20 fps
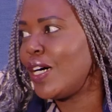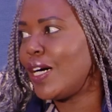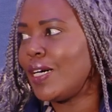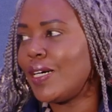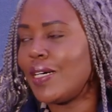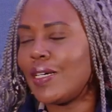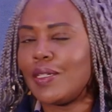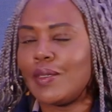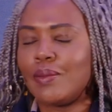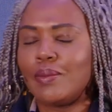
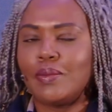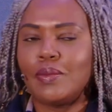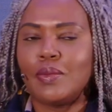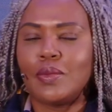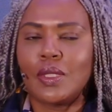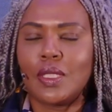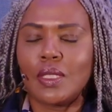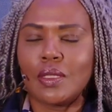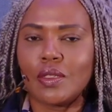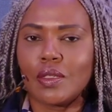
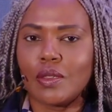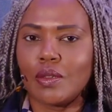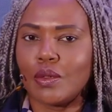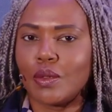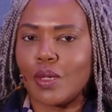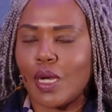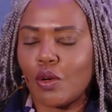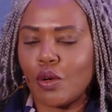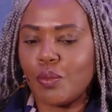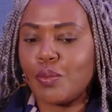
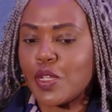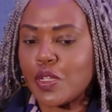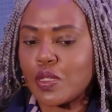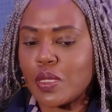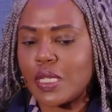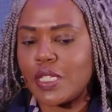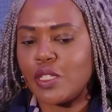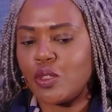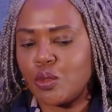Obviously,